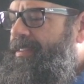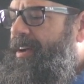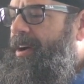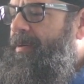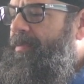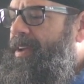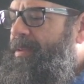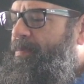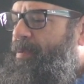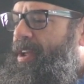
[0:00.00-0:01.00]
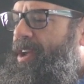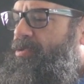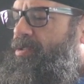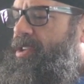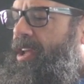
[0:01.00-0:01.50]
um, and pretty
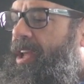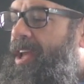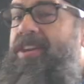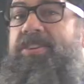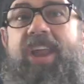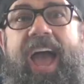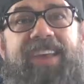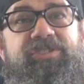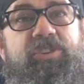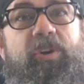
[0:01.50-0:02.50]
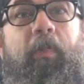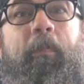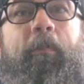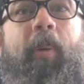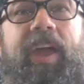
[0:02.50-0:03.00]
interesting.
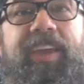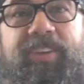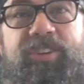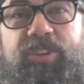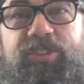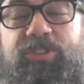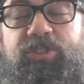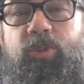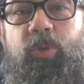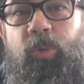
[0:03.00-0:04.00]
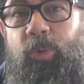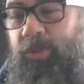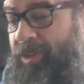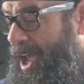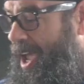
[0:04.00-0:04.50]
National Bike to
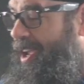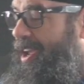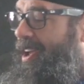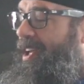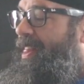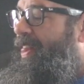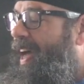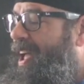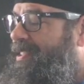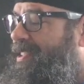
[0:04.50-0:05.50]
School Day. That